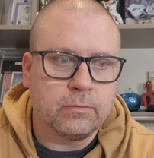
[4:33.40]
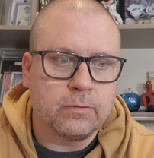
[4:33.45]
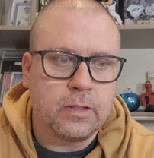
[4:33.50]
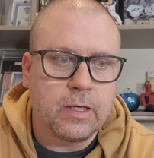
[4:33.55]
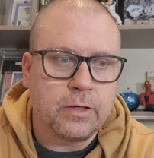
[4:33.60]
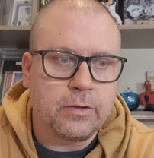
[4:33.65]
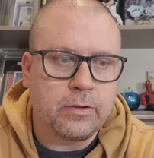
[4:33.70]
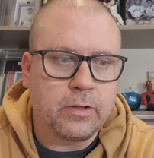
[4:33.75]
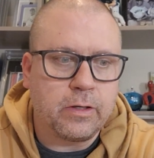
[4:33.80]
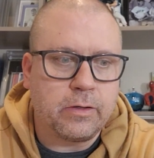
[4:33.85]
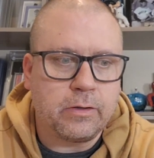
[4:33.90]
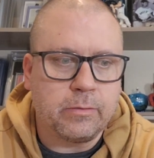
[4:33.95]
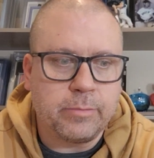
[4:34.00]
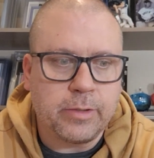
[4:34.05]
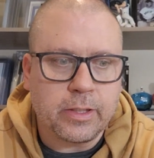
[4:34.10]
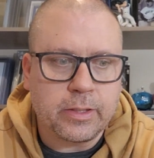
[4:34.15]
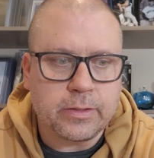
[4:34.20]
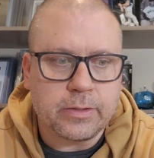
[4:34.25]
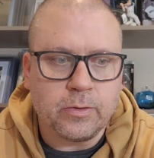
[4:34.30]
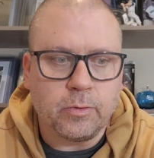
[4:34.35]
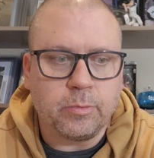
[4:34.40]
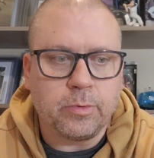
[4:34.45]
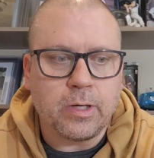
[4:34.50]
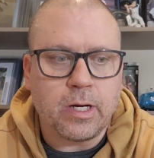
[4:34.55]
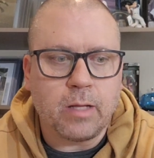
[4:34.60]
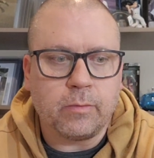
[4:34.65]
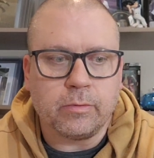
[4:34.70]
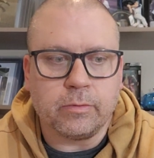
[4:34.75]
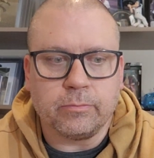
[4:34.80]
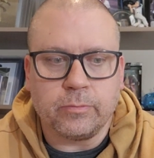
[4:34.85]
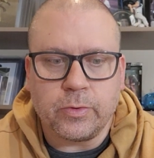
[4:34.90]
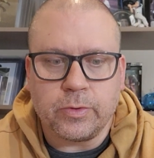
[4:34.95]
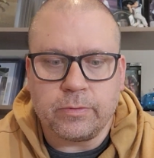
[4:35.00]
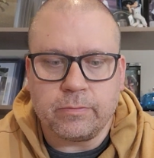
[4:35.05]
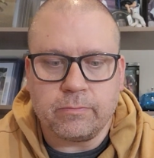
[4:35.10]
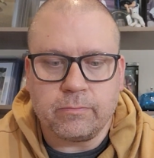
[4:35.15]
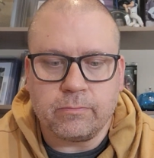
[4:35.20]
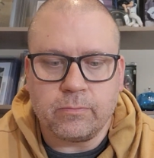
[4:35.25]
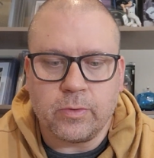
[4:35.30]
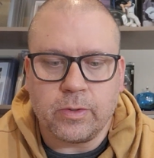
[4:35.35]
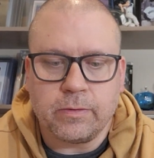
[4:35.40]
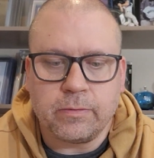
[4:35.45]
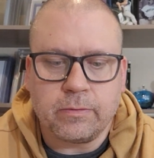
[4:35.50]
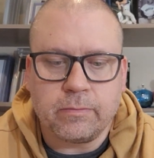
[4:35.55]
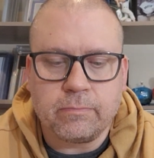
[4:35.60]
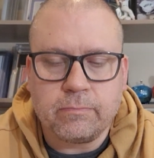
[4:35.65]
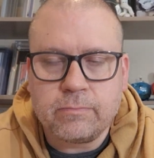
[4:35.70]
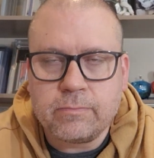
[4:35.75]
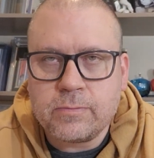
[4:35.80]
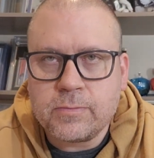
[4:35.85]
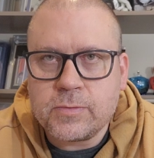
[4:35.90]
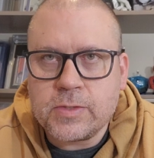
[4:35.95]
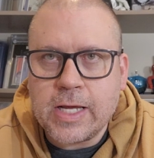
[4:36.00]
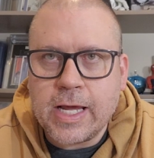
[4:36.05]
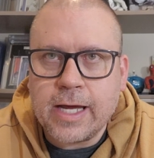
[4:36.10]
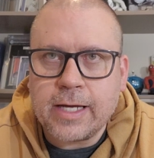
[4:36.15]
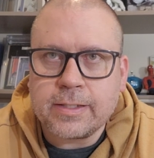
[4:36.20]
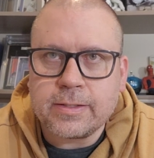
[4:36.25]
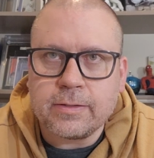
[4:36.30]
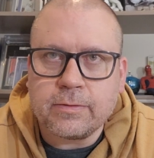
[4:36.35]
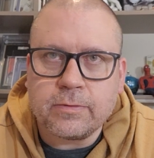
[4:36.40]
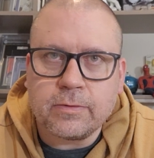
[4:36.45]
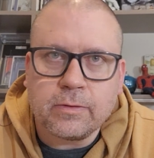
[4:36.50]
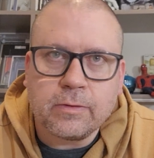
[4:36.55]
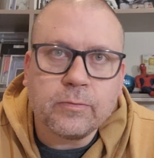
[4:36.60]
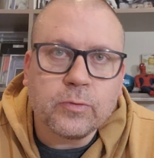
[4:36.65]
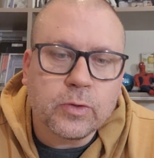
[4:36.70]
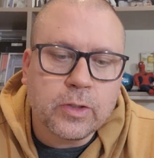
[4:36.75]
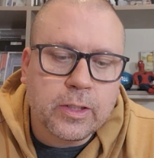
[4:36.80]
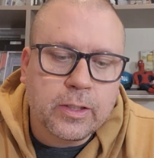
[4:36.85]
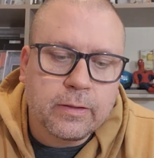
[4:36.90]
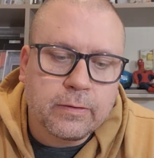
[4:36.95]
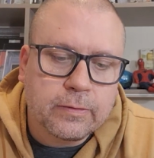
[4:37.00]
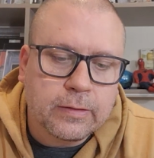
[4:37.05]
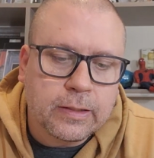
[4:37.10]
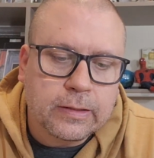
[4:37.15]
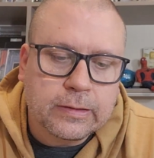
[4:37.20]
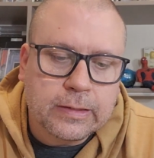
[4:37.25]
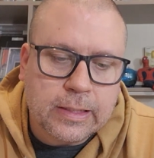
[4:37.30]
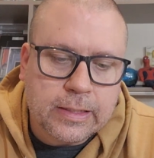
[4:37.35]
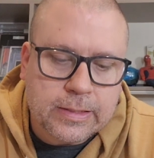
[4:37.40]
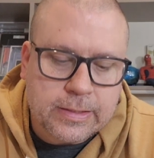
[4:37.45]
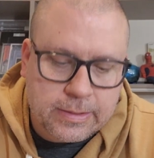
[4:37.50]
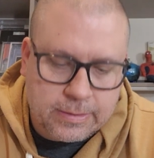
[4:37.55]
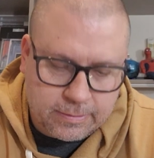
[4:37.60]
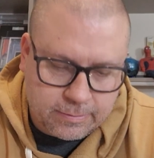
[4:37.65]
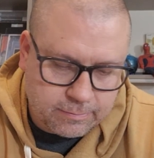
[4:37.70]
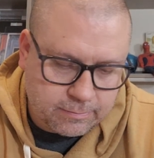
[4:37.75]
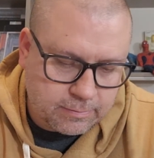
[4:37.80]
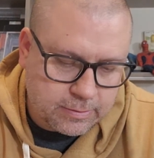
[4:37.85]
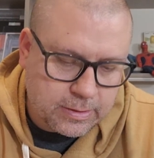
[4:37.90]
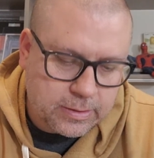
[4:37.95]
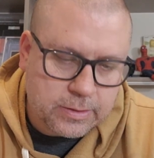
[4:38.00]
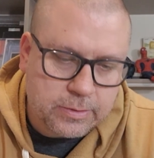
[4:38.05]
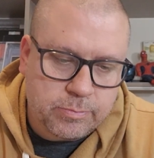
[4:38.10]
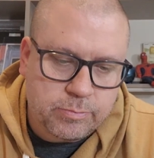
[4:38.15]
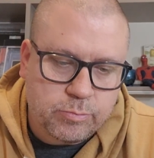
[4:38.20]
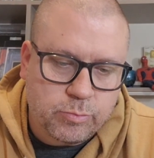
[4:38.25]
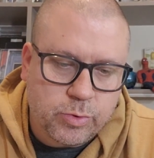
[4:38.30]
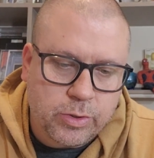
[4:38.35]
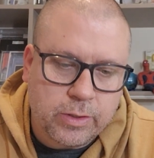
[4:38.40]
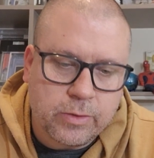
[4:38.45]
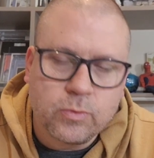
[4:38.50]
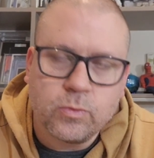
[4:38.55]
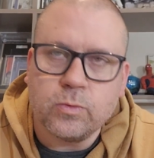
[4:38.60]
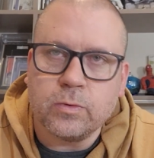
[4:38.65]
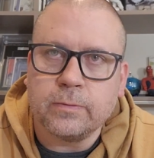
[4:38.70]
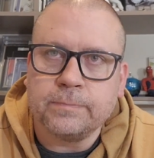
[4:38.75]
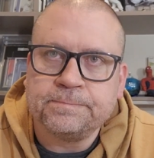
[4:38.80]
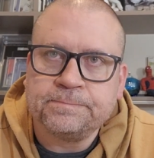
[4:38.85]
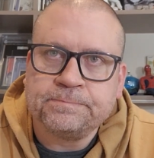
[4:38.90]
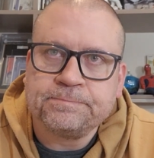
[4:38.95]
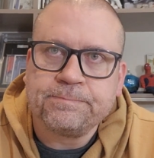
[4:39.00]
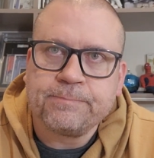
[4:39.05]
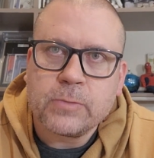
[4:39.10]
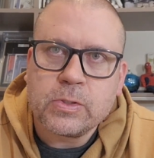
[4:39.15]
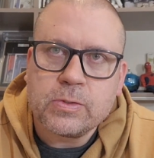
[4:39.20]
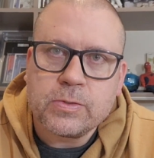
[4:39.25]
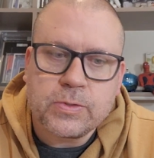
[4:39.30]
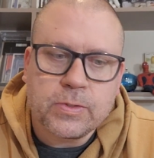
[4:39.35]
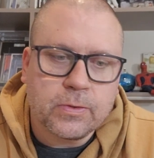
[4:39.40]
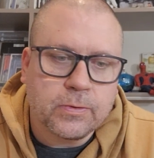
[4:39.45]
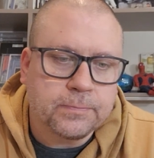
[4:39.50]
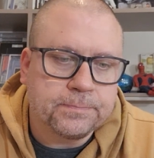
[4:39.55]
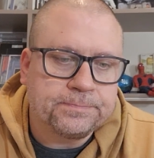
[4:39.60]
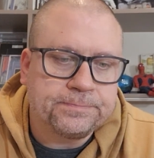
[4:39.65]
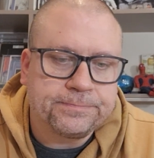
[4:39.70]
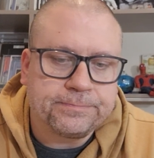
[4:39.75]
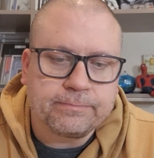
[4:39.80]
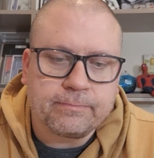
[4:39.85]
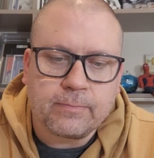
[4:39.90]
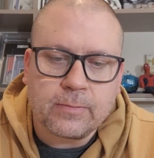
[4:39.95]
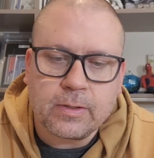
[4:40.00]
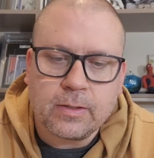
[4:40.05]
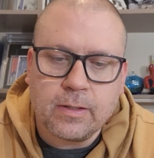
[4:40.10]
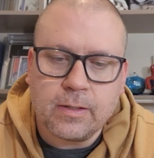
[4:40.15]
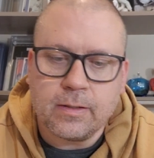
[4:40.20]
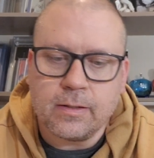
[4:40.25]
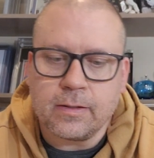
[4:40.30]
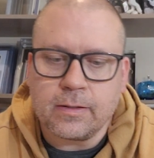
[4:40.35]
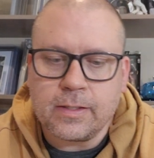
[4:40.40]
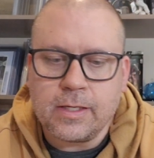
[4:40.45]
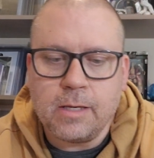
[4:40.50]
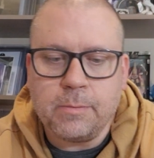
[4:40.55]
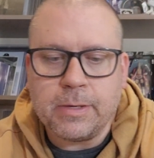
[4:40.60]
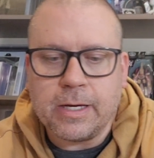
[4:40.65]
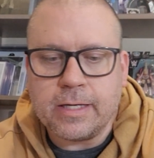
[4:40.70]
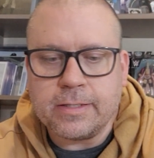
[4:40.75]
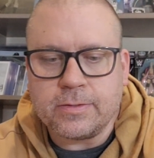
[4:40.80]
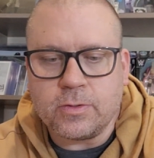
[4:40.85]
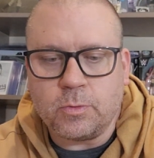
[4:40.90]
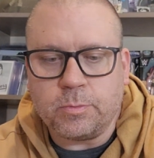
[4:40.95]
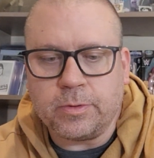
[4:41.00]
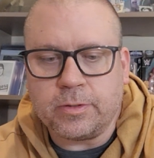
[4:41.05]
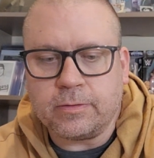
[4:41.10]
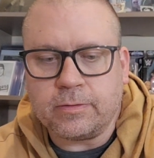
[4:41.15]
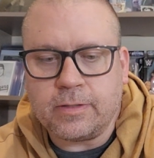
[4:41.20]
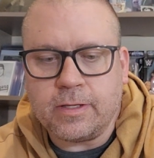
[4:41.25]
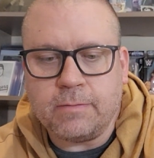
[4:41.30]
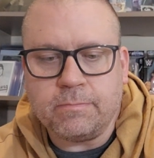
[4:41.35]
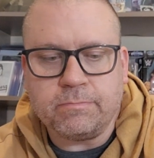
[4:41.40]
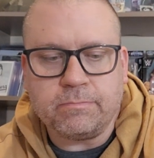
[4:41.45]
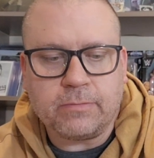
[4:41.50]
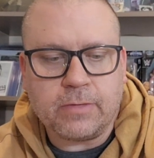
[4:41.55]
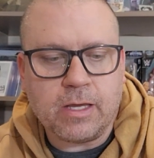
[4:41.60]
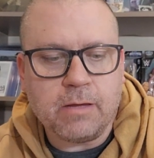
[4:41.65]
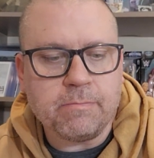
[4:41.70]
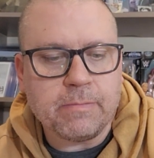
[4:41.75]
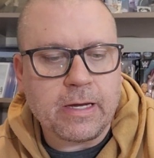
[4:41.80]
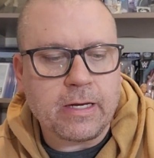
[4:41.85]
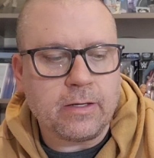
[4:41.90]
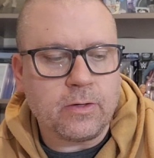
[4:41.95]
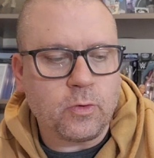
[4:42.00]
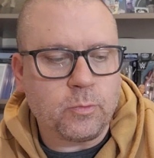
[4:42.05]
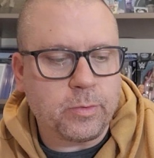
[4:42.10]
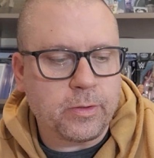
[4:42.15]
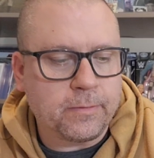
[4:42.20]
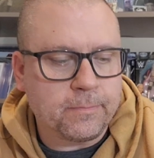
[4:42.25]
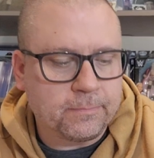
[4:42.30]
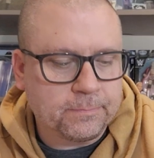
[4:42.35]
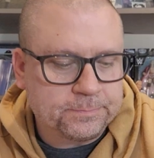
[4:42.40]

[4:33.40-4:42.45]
under $100, no problem with tax and delivery. Like that's pretty cool. So keep eyes open, keep mind open,